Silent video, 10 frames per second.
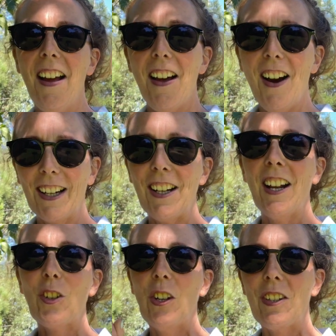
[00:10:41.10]
I can
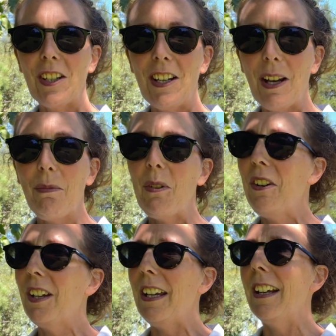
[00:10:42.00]
actually see that
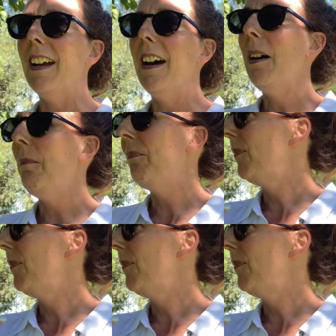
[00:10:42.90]
working.